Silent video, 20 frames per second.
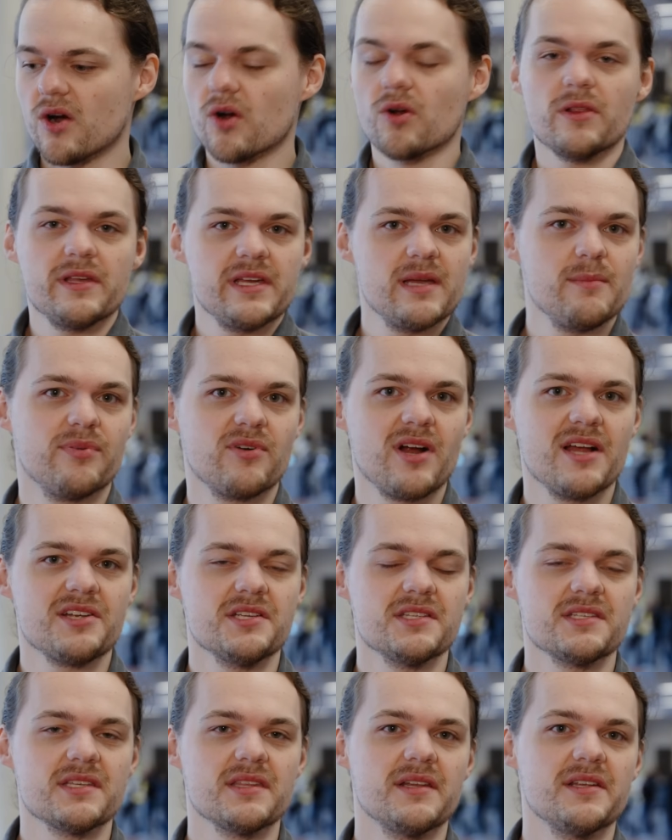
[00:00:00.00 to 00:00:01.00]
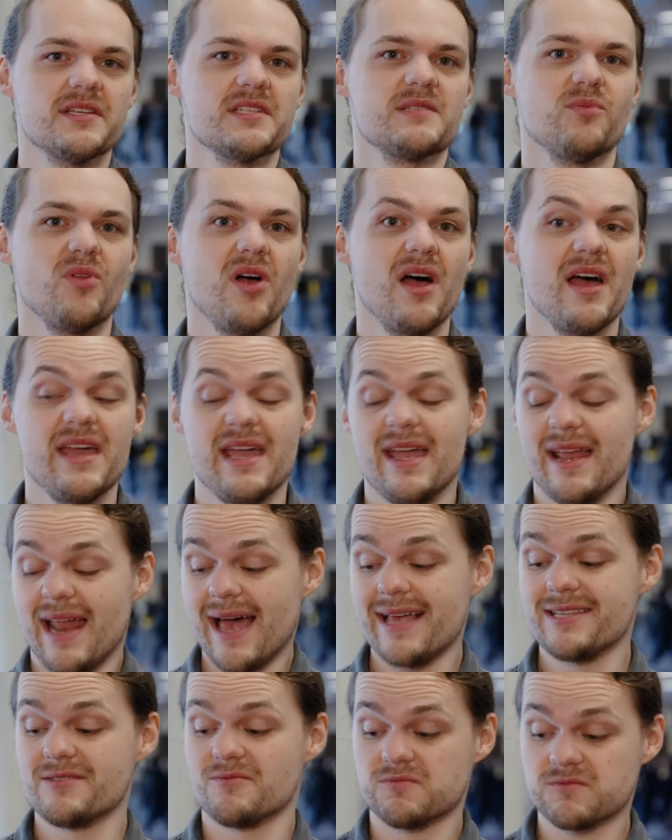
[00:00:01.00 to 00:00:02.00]
early impressions of the display, it
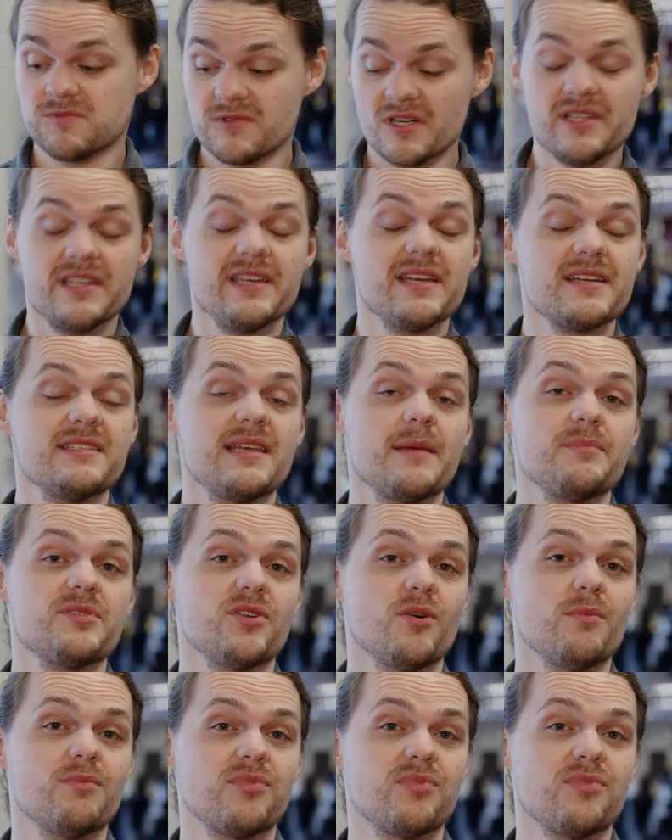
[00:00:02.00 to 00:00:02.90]
has really exceptional